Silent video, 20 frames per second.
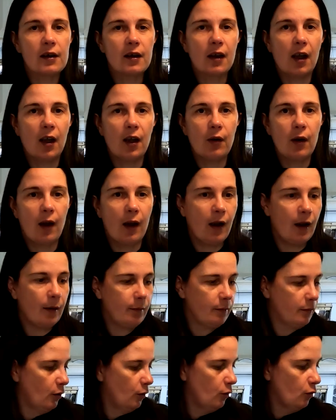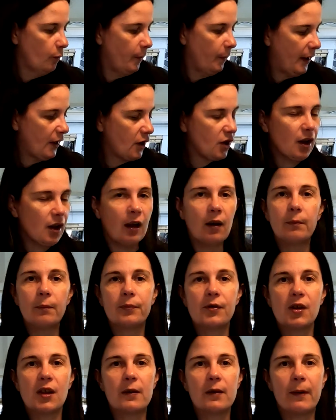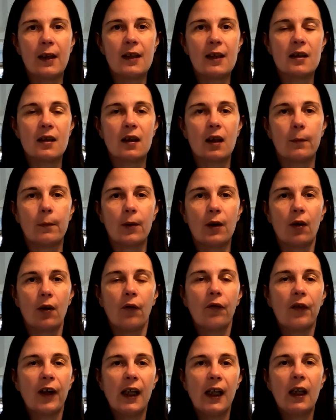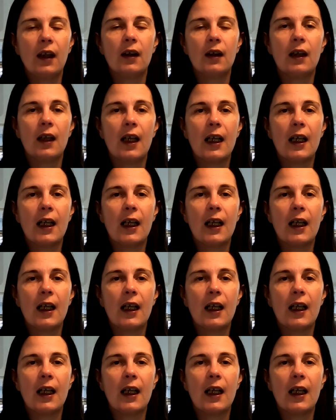So all pitched up, just made us a cup of coffee.